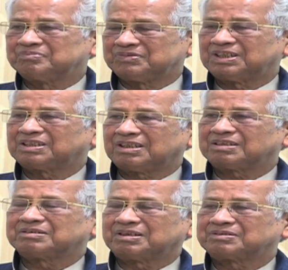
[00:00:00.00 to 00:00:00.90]
That is a
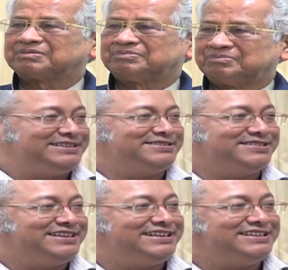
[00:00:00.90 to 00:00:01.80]
wide
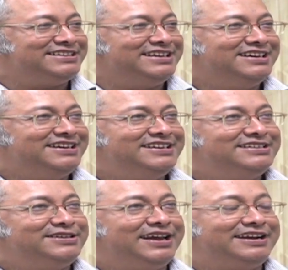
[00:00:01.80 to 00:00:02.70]
appreciation. That is
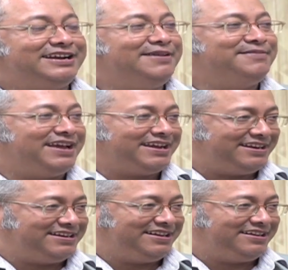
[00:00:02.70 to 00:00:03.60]
acclaimed like
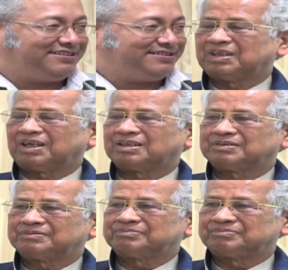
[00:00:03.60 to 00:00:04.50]
anything from
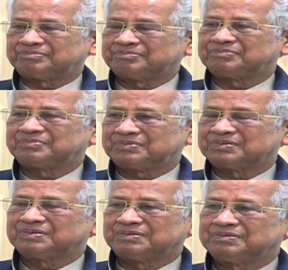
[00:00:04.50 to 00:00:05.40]
all quarters of
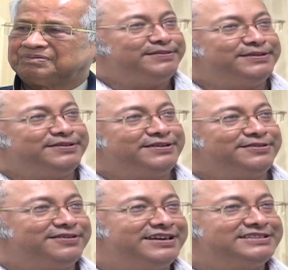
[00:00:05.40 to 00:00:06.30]
society, because even though you are
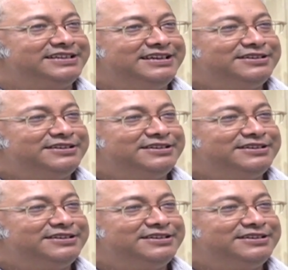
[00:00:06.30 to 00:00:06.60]
Congress,